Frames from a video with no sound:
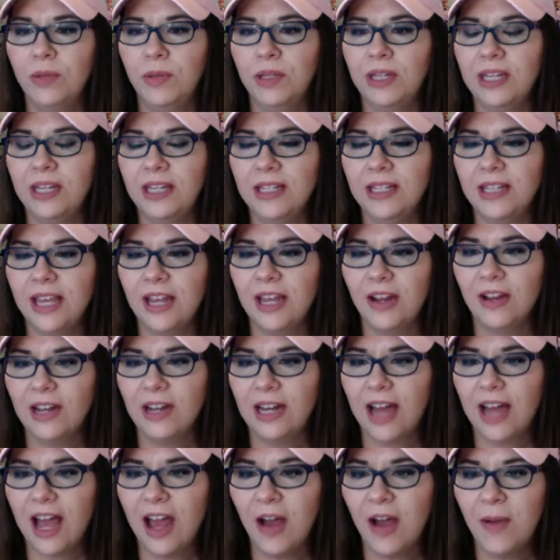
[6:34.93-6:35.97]
Please,
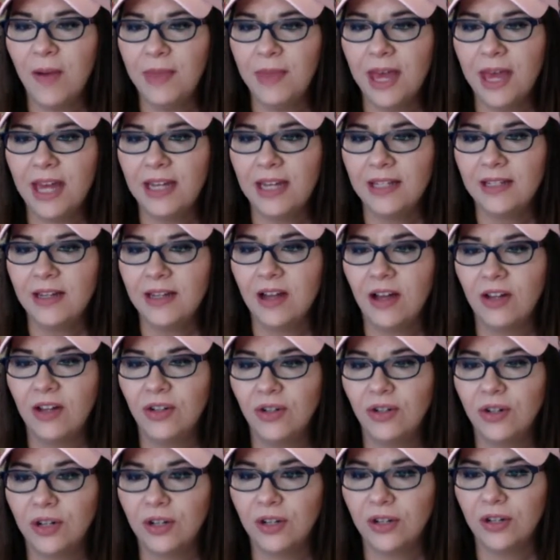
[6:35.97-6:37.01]
Karen. I hope that is not
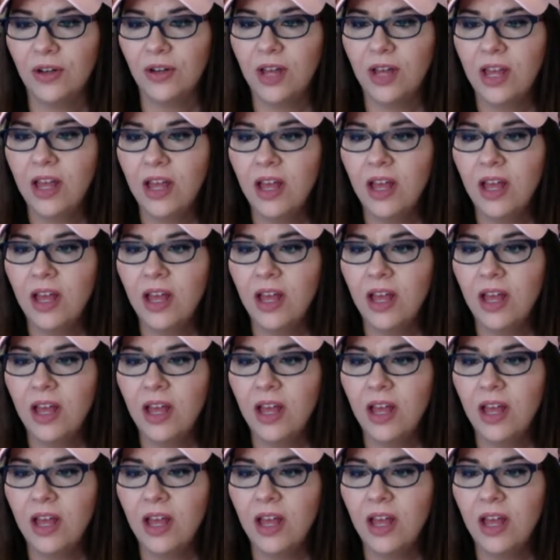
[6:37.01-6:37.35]
true.